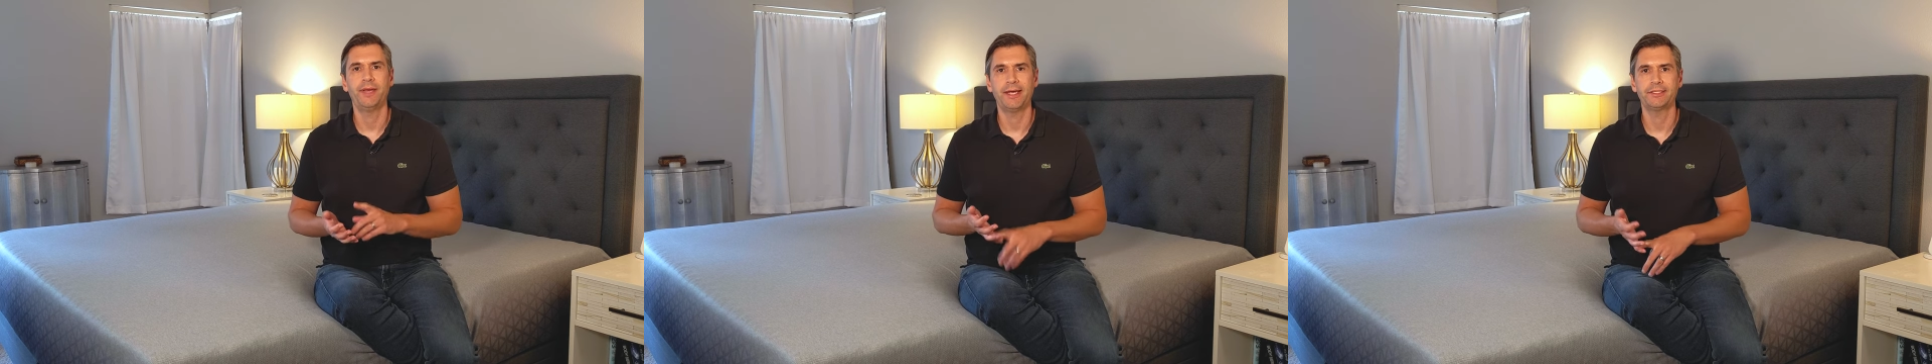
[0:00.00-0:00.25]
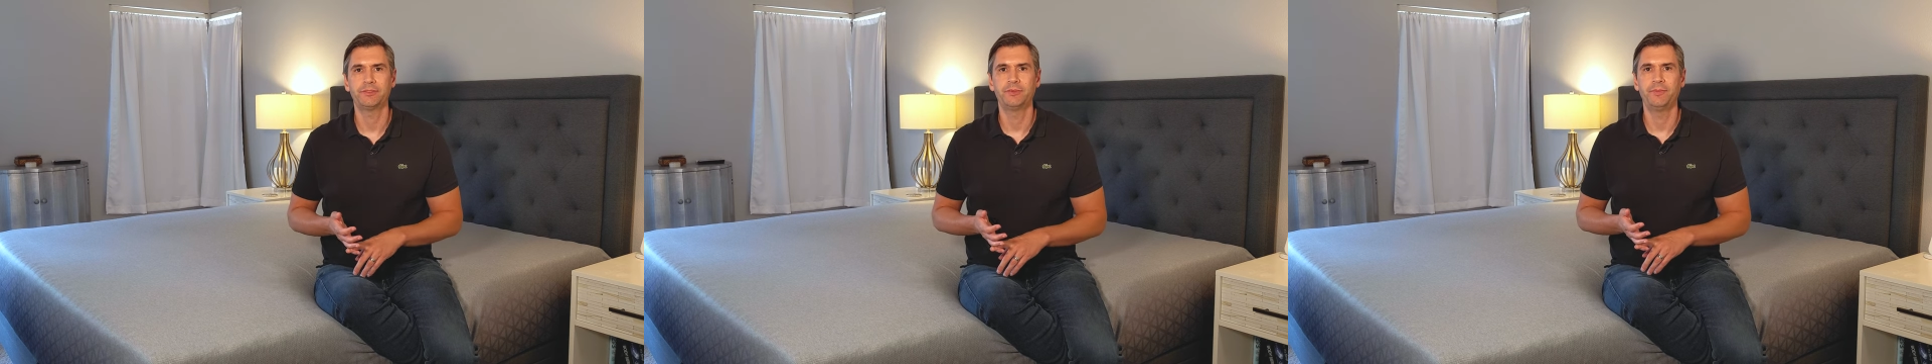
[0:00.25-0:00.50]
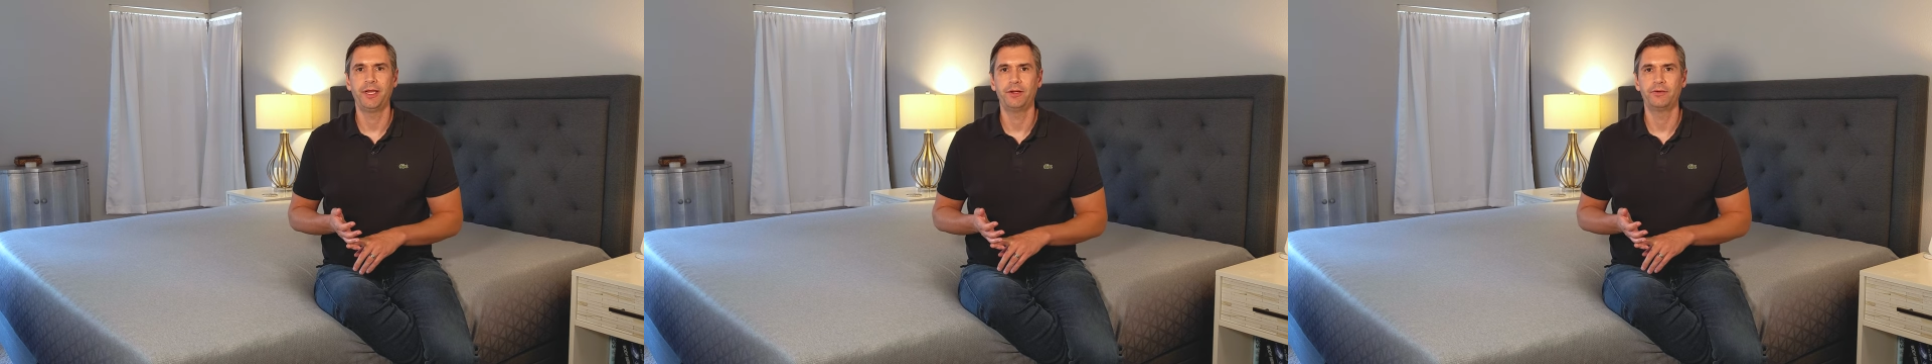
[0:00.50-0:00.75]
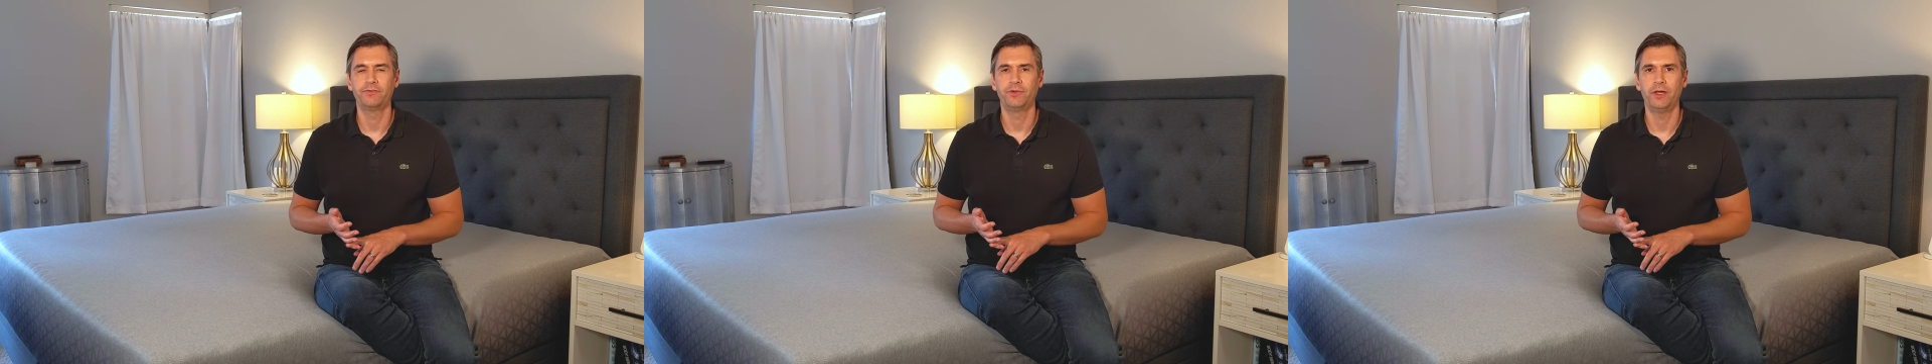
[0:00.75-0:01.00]
maximum
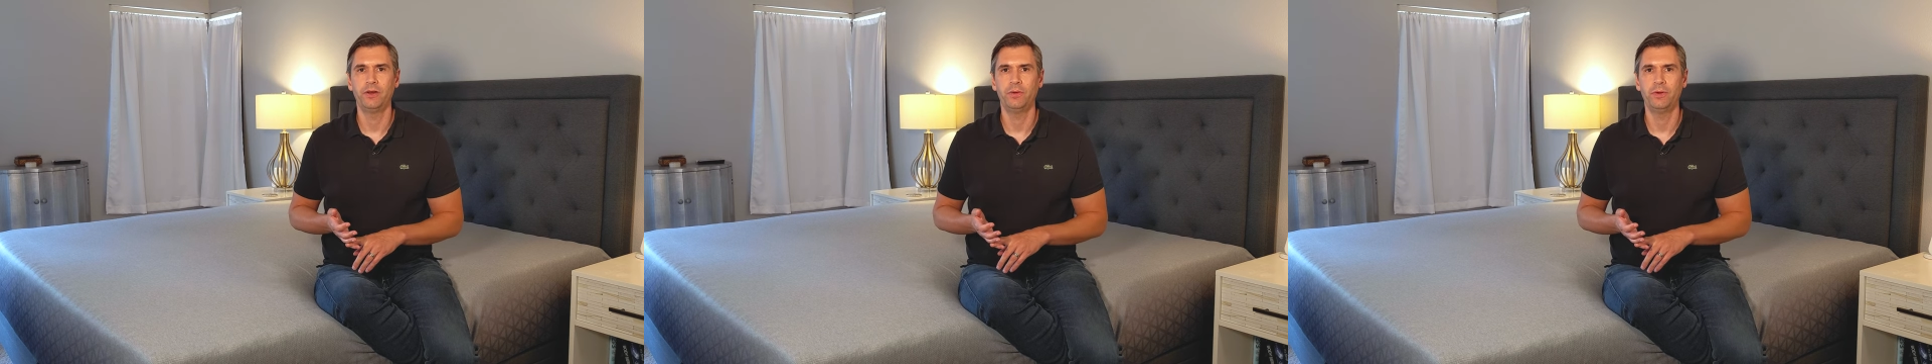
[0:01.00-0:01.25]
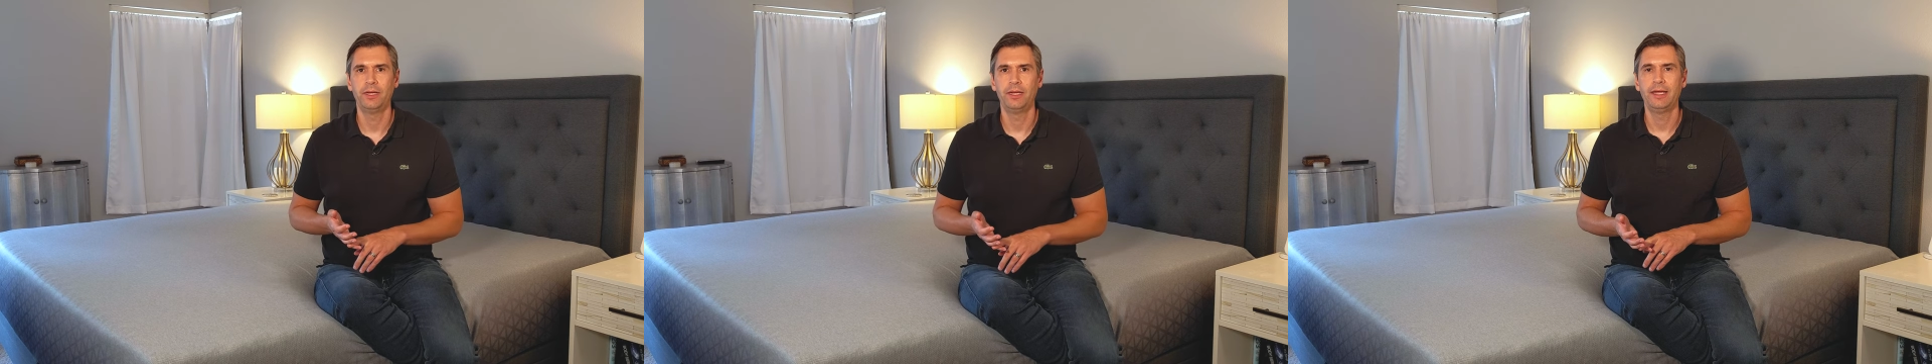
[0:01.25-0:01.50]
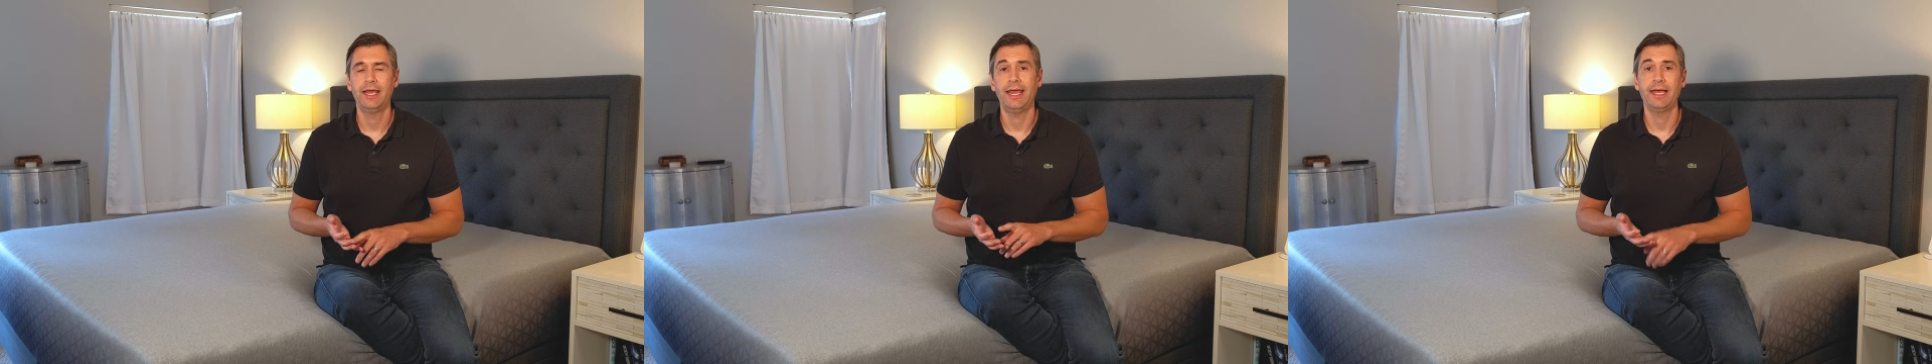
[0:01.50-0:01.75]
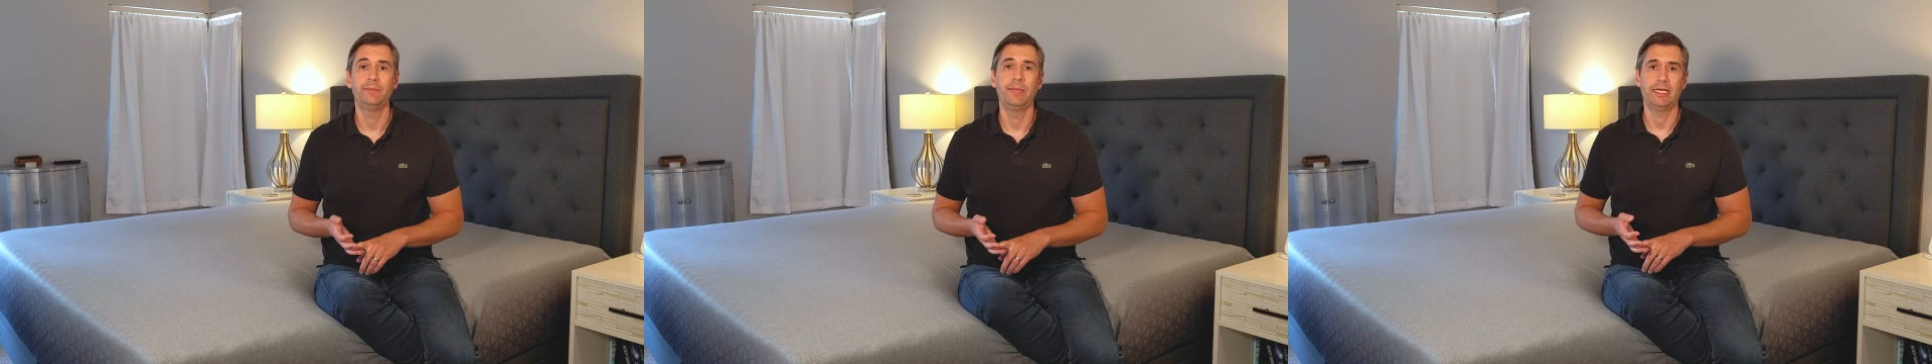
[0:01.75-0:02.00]
airflow,
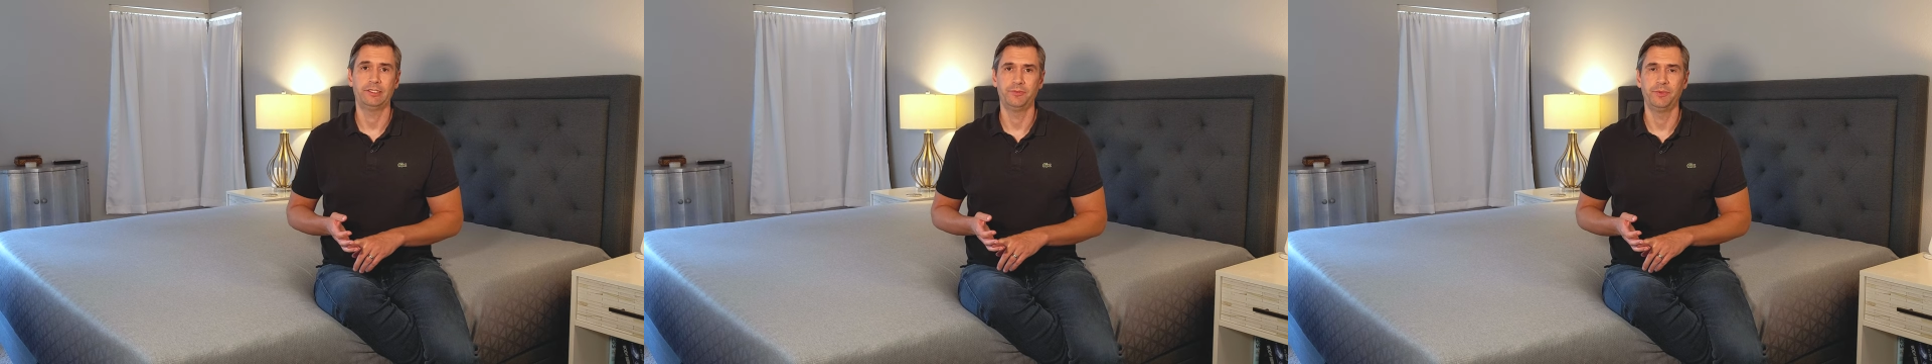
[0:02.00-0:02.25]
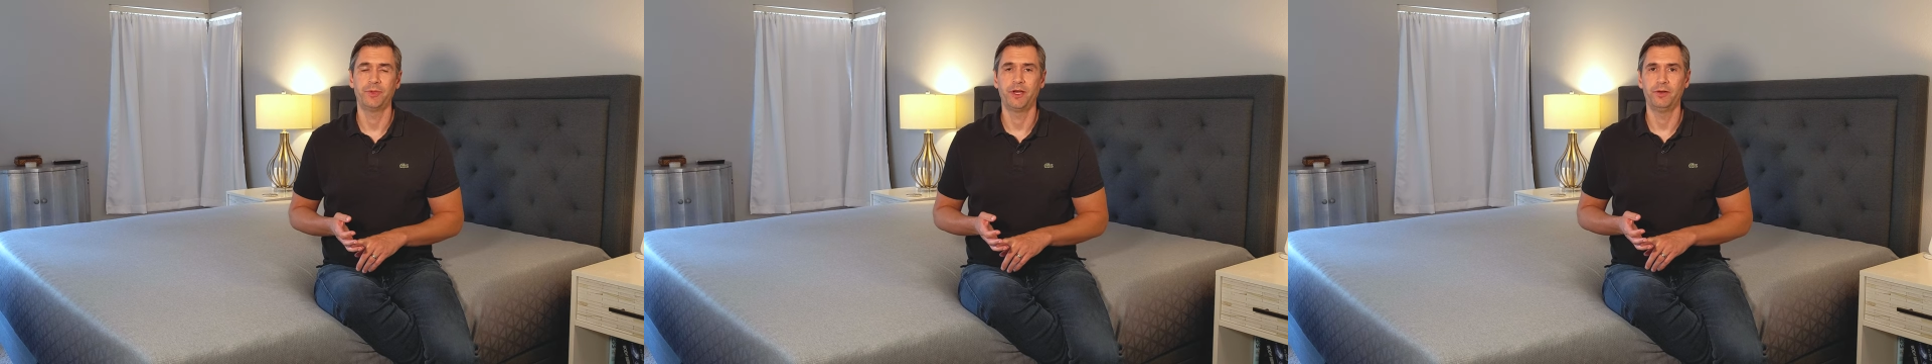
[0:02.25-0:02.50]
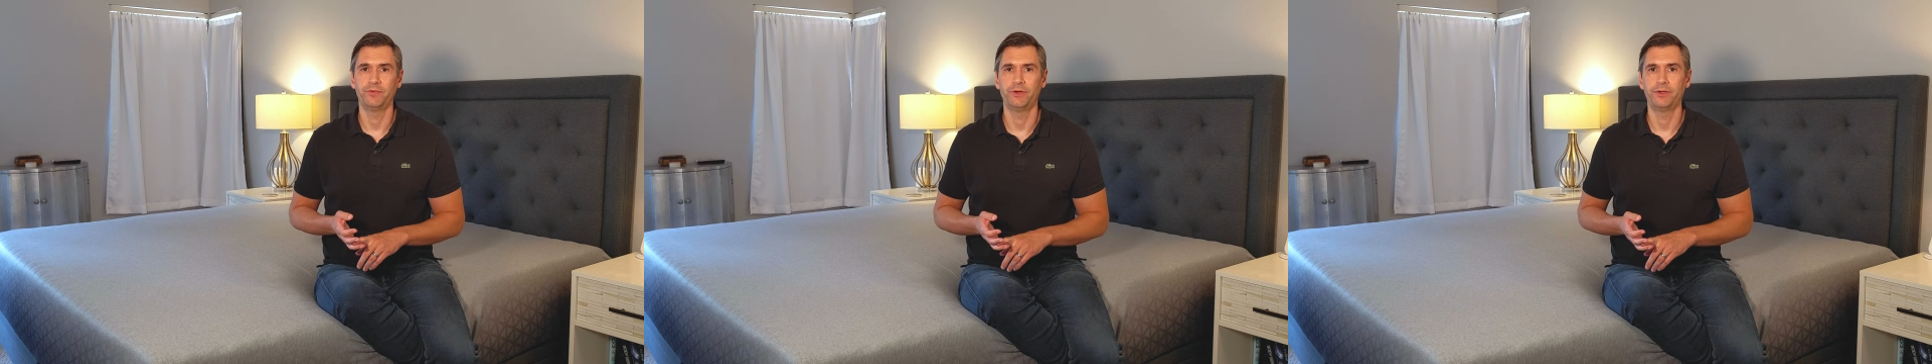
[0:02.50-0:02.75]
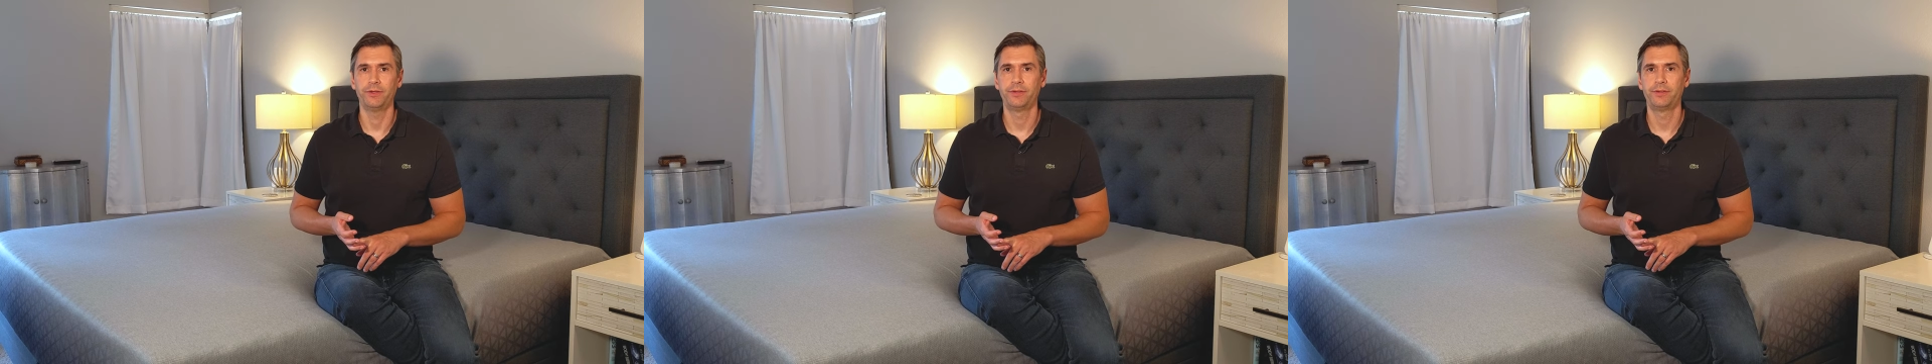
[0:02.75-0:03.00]
and maximum
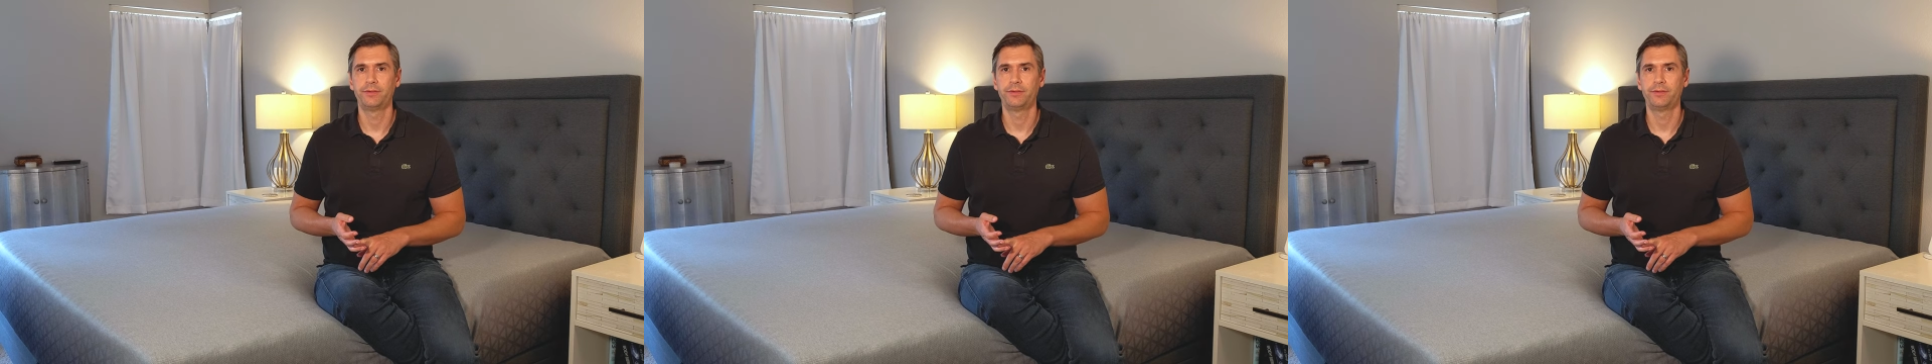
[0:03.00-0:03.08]
comfort.